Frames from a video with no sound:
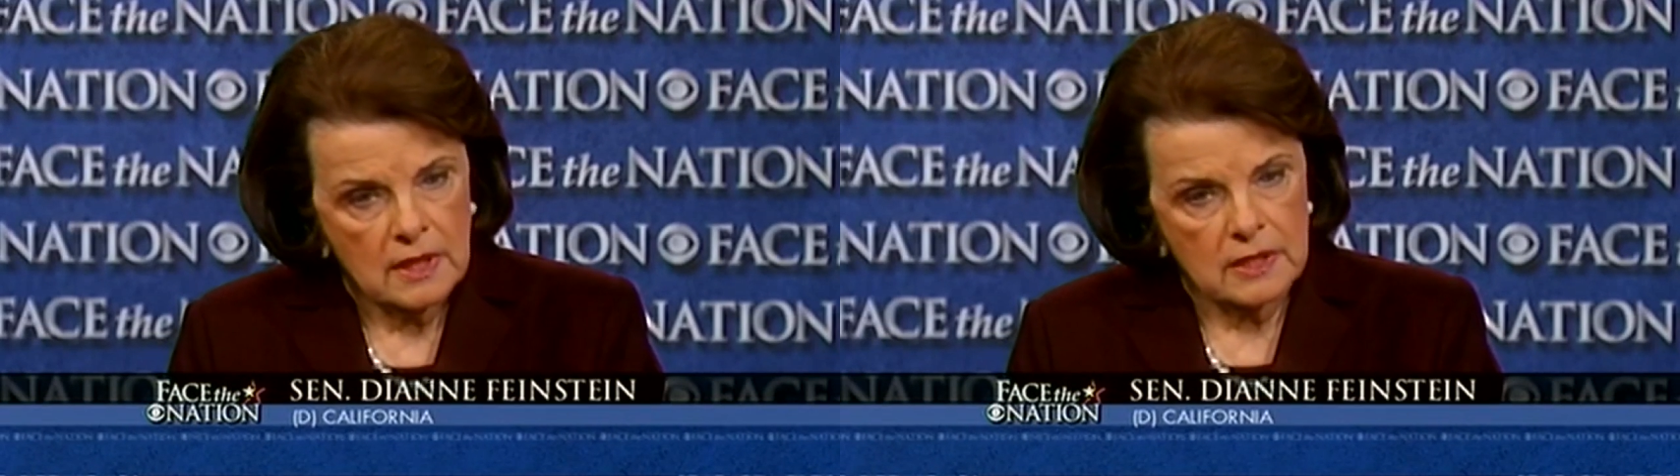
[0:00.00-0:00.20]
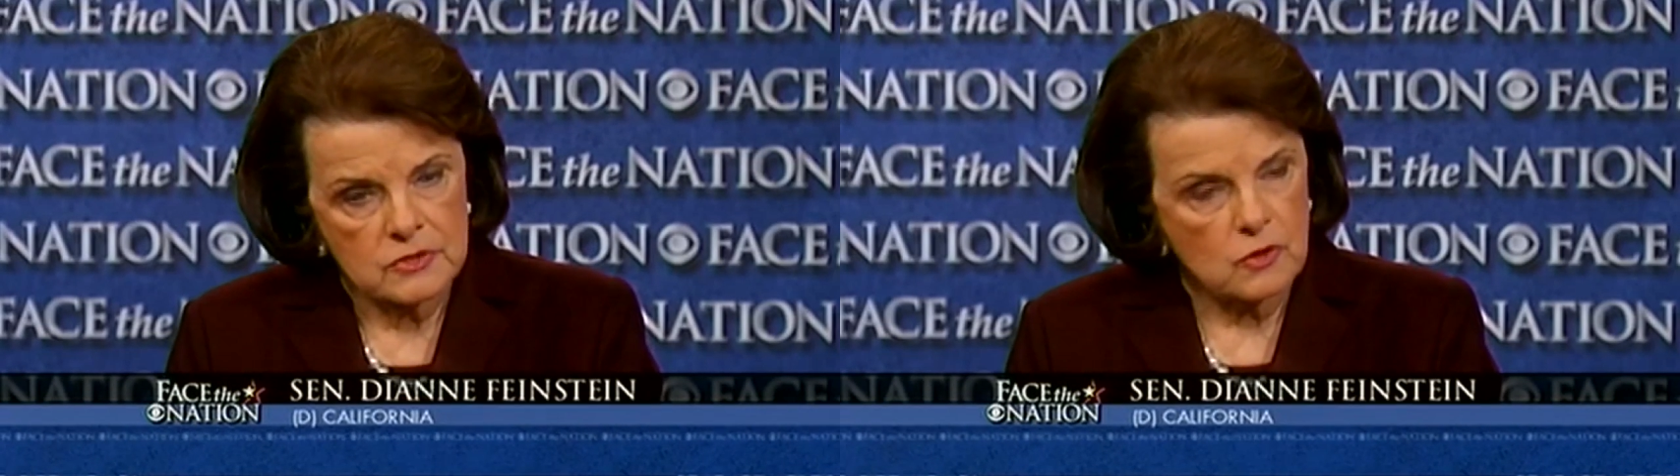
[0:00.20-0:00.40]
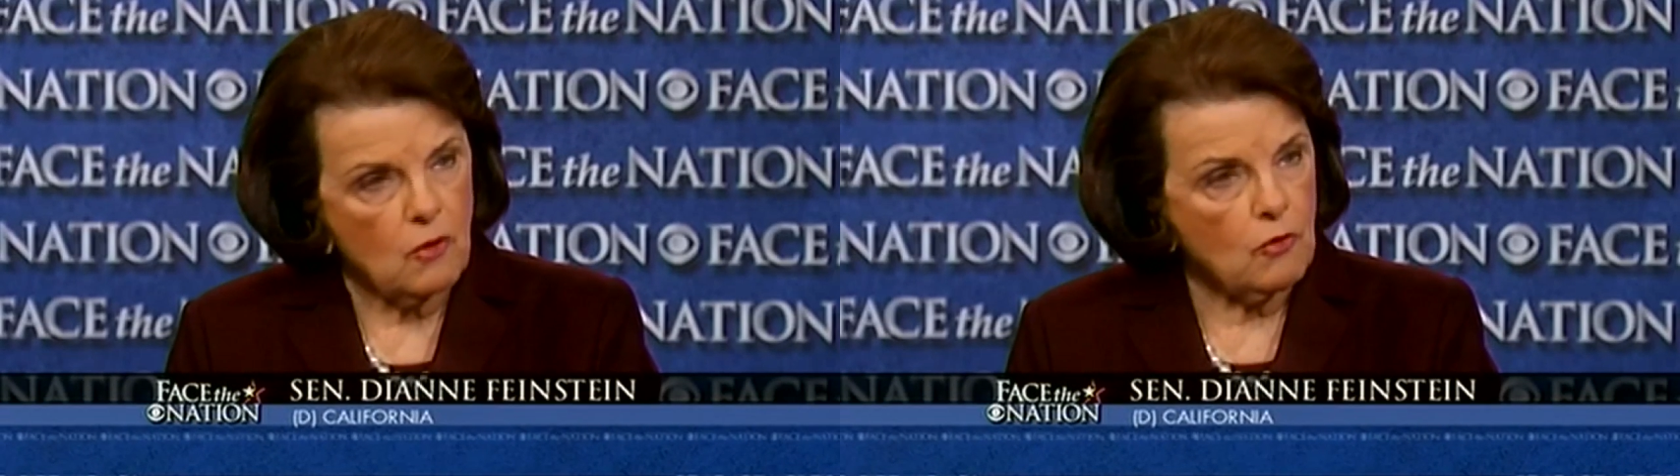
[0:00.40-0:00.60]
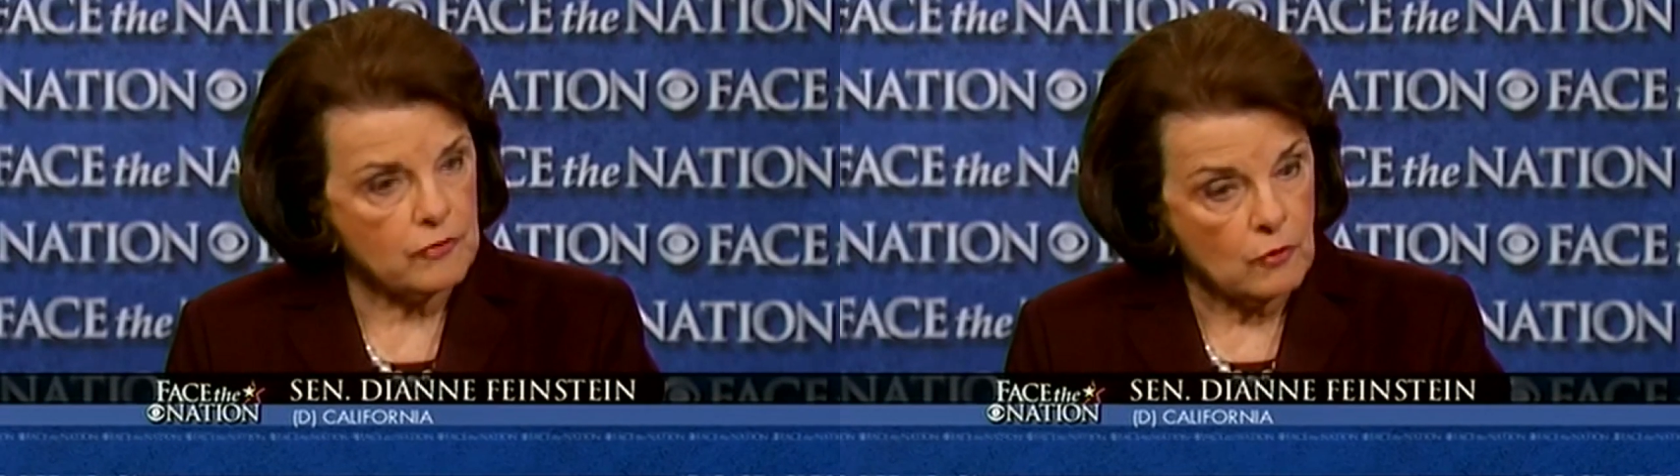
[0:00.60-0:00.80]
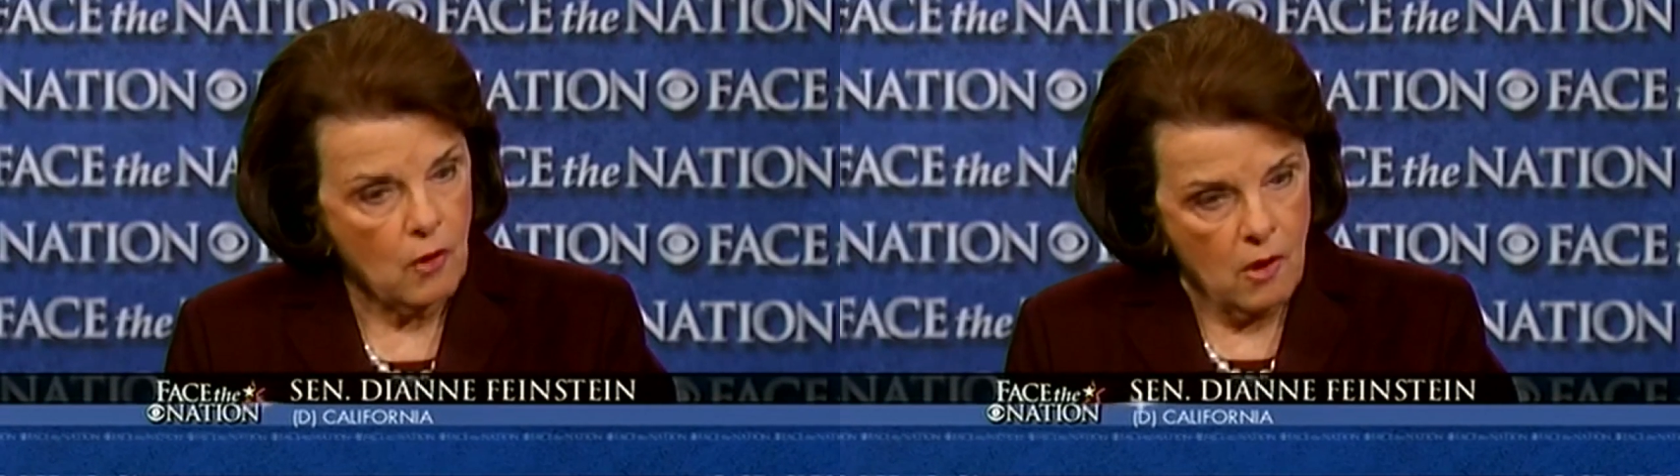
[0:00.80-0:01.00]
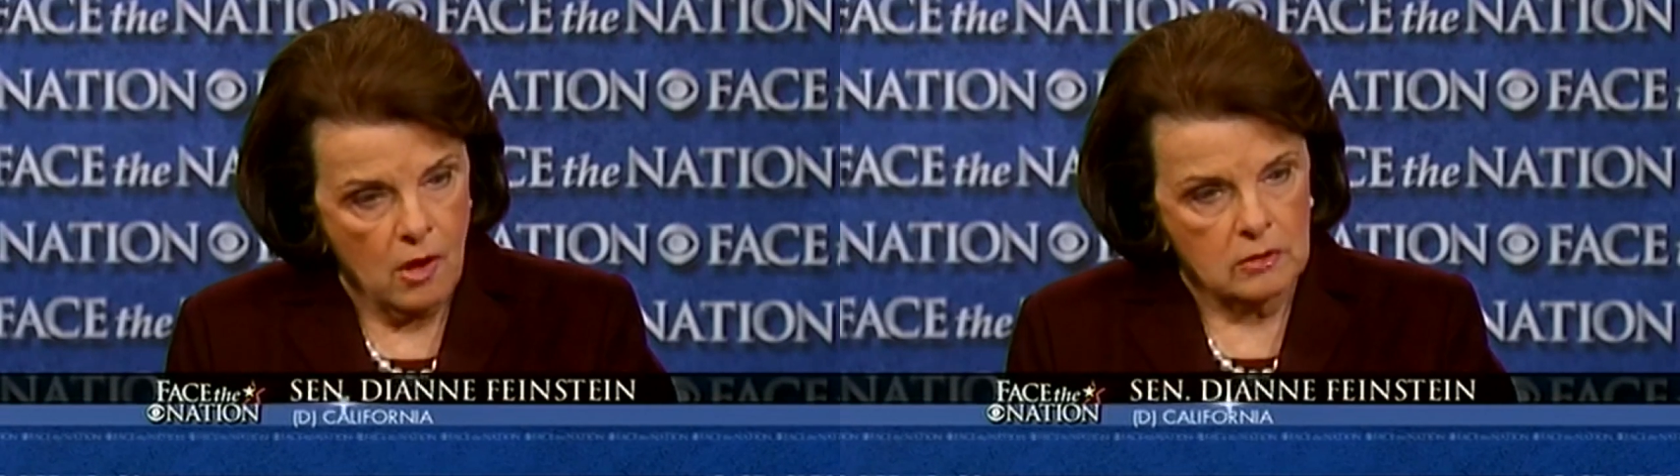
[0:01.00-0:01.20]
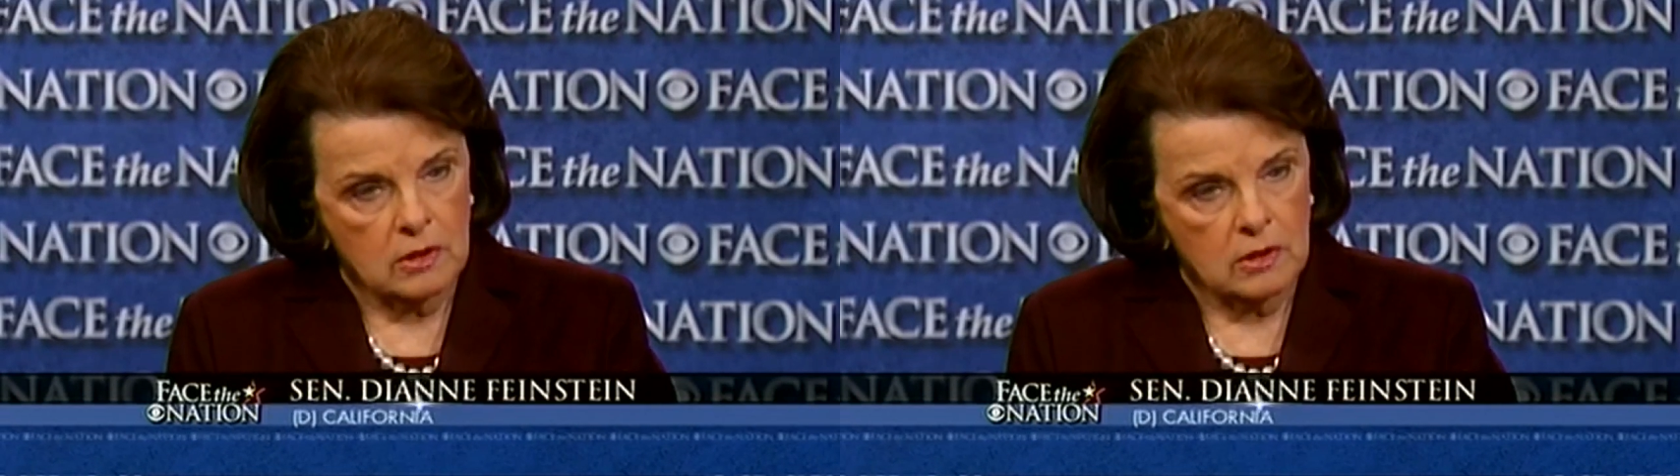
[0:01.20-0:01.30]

is overall